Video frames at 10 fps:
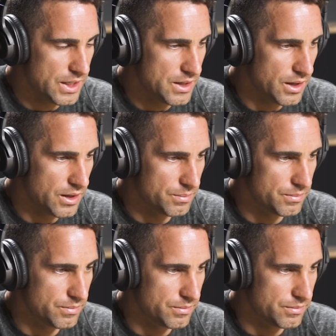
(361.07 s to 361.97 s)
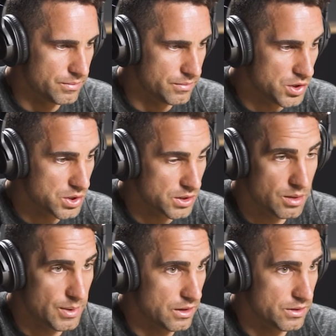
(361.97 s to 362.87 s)
And you
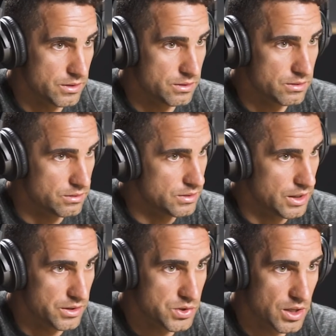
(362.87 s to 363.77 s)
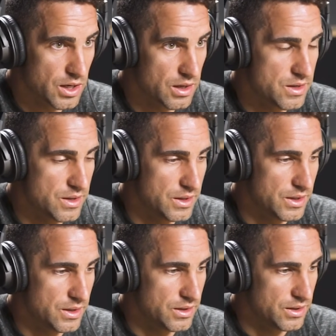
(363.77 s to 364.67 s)
should come out and at least try.
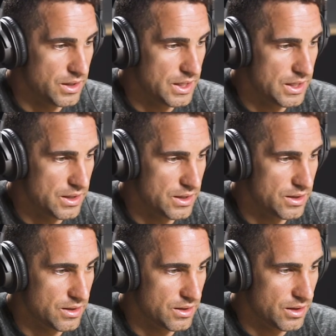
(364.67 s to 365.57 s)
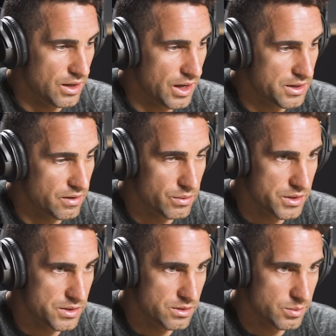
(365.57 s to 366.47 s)
And I had never
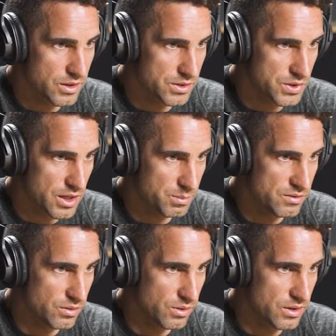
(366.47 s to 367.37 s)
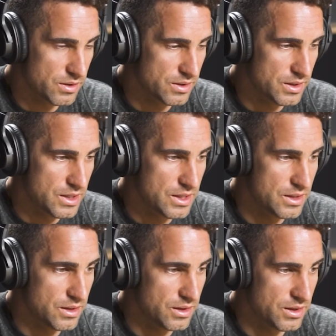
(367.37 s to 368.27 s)
ridden a supercross track before.
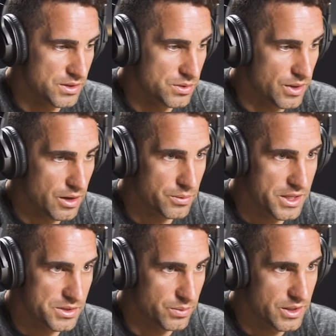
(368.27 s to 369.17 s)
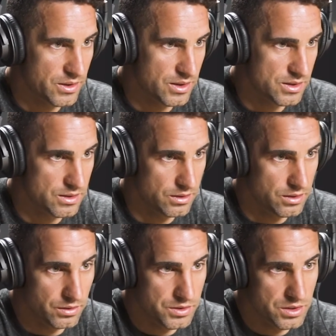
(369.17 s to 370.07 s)
So when I would race arena cross, I'd
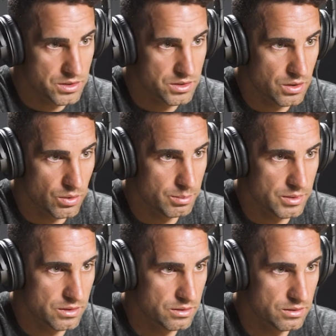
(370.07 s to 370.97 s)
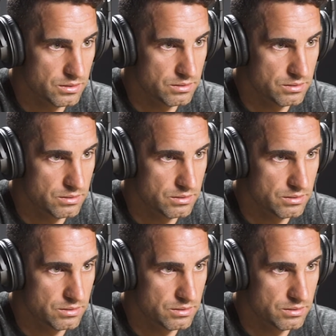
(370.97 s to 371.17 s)
literally just show up and